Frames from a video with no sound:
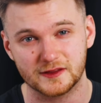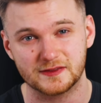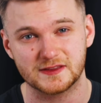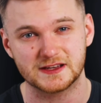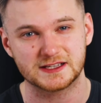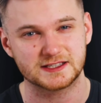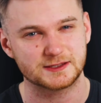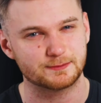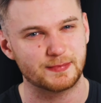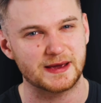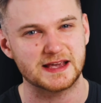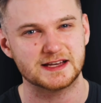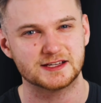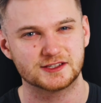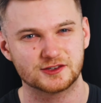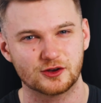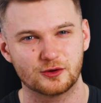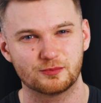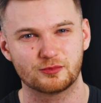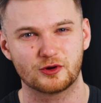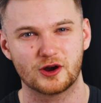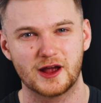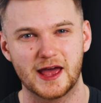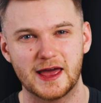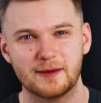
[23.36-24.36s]
than the space
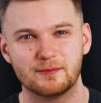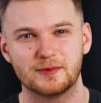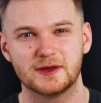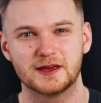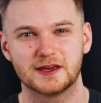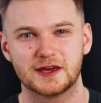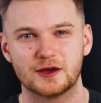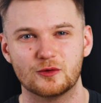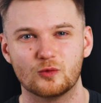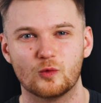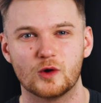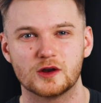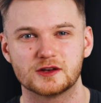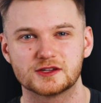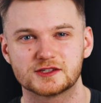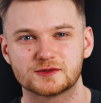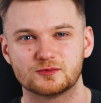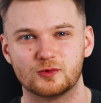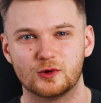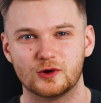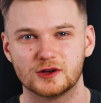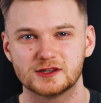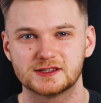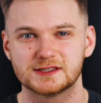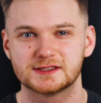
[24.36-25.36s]
opera epic it once
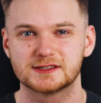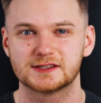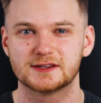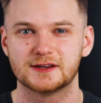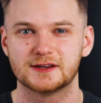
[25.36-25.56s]
was.